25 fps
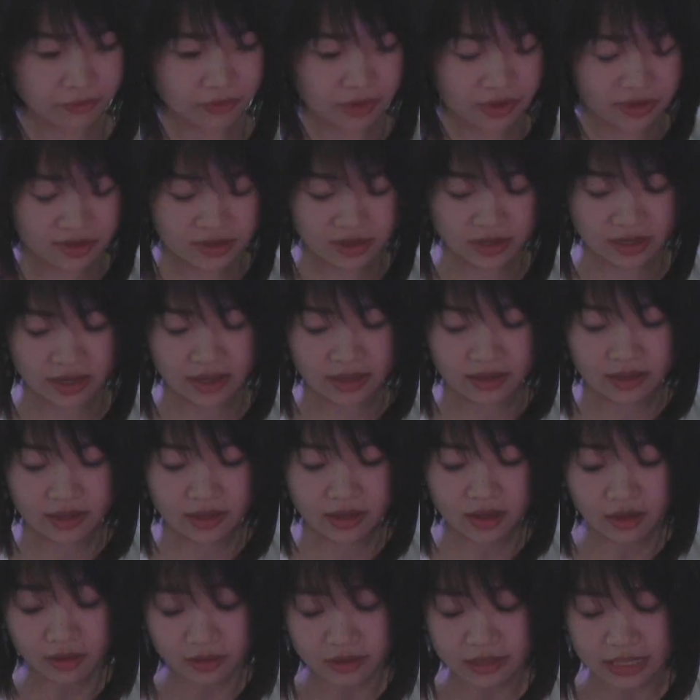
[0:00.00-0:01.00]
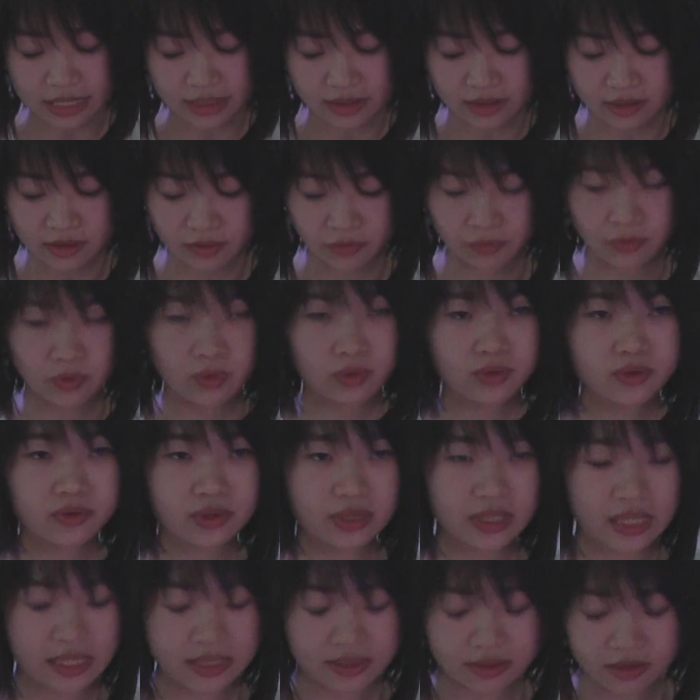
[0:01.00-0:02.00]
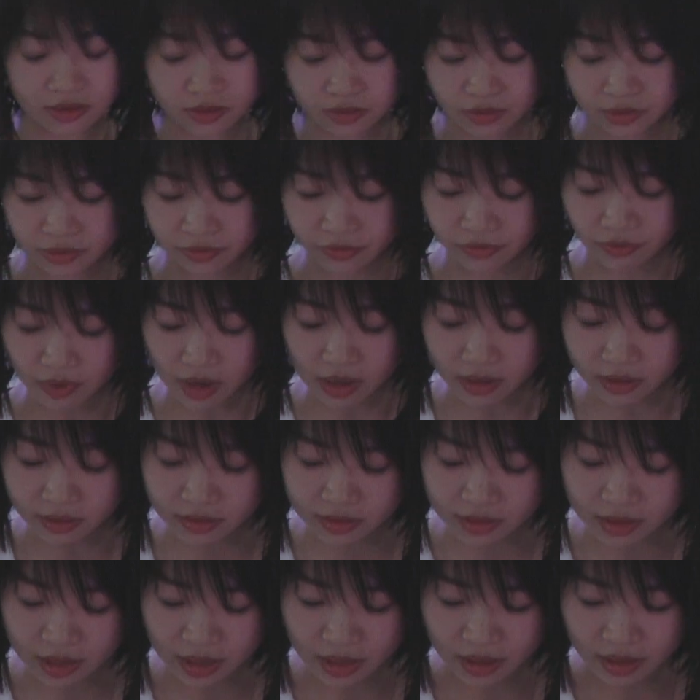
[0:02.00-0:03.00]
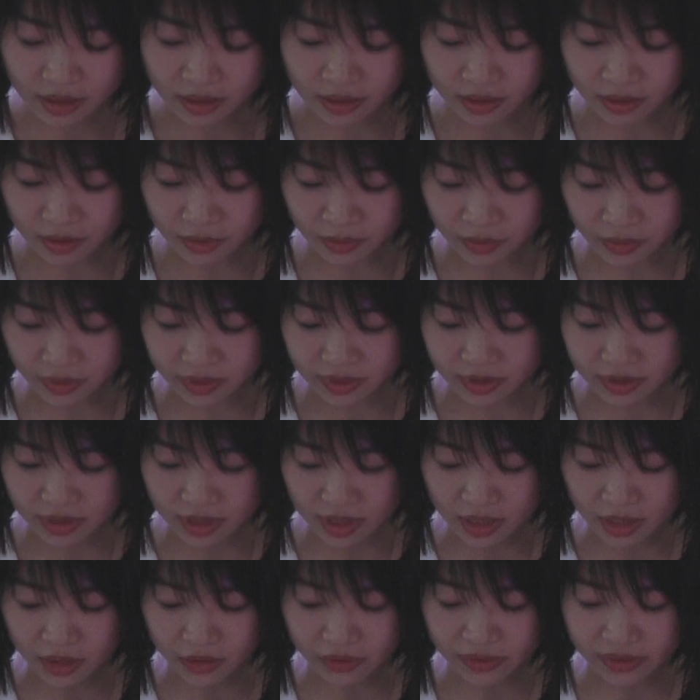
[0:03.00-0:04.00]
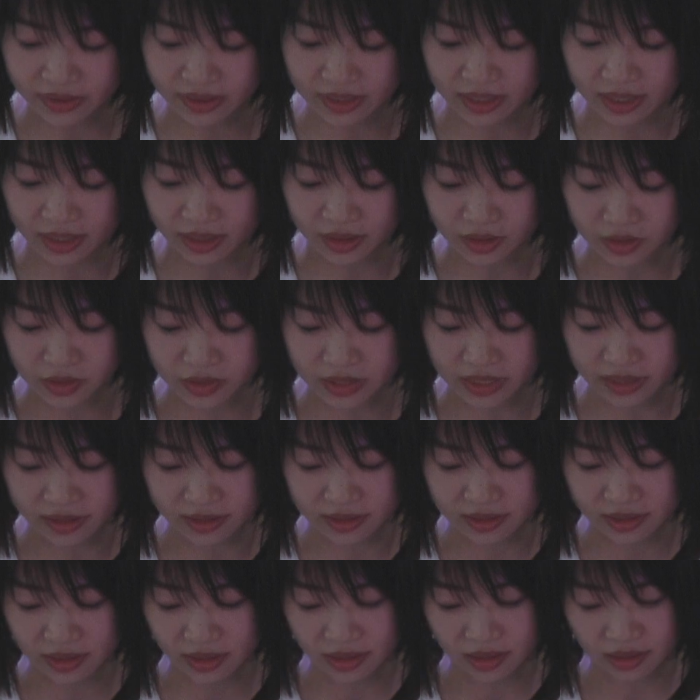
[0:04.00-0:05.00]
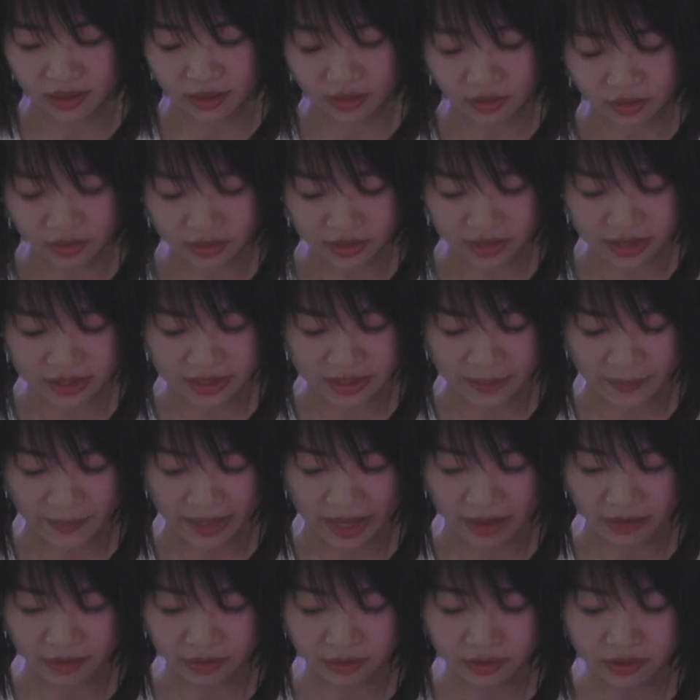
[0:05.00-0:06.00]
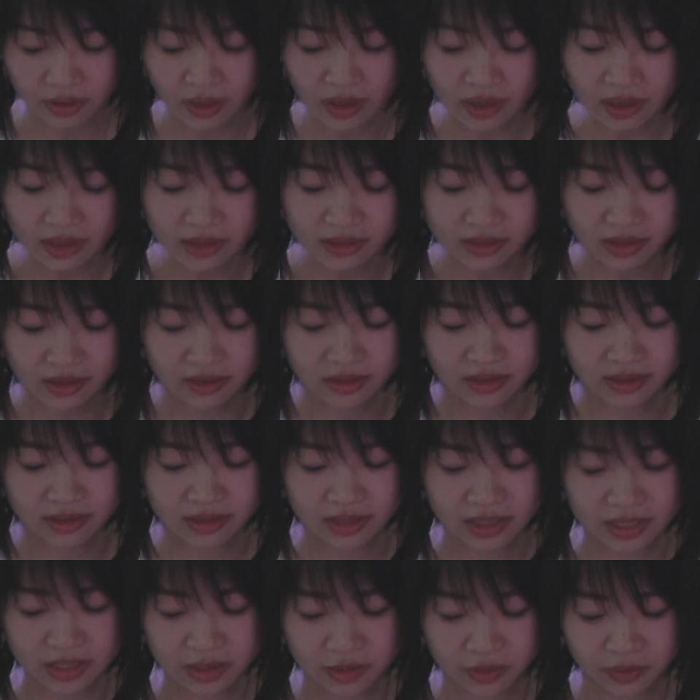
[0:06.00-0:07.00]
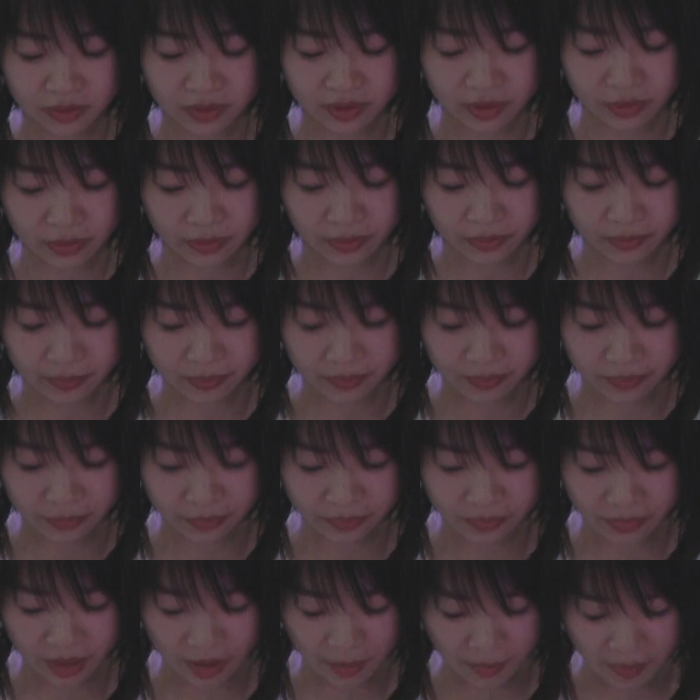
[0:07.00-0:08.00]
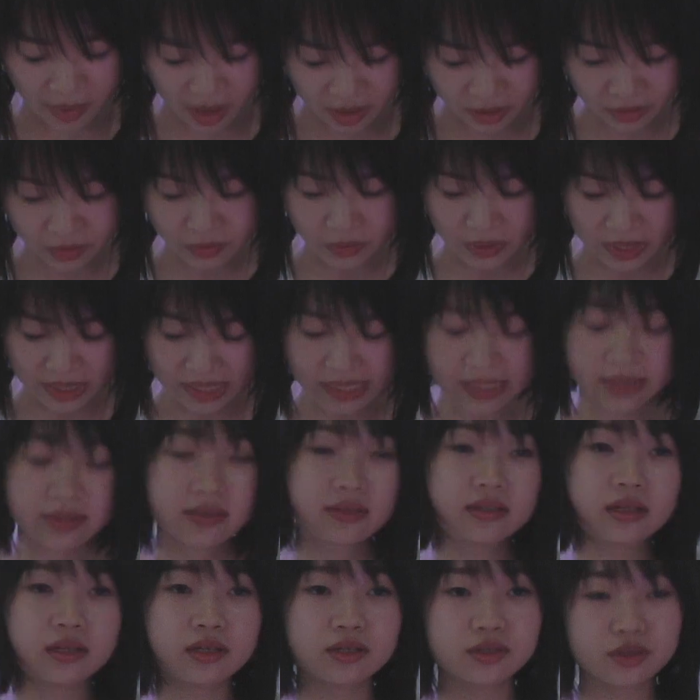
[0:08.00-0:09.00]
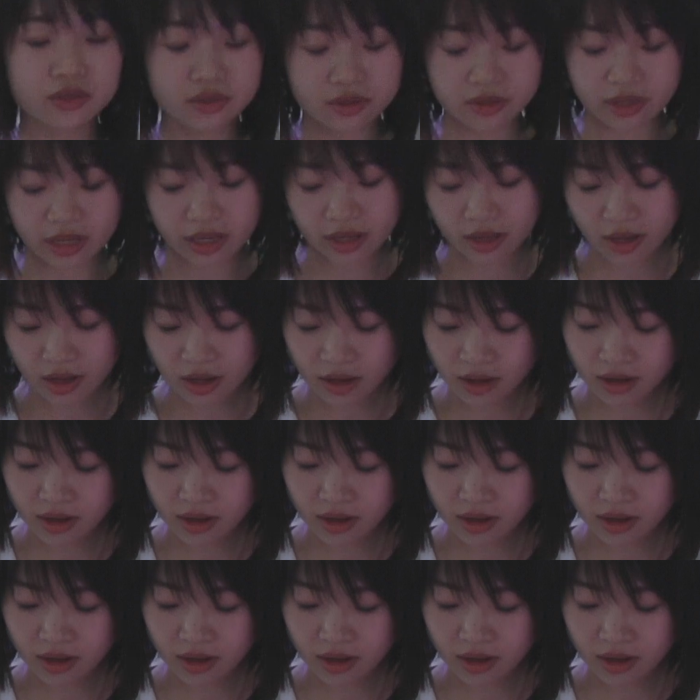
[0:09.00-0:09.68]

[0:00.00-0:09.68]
firstly, the context for 20th century France, there was increasing interest in and knowledge about Chinese antiquity among 20th century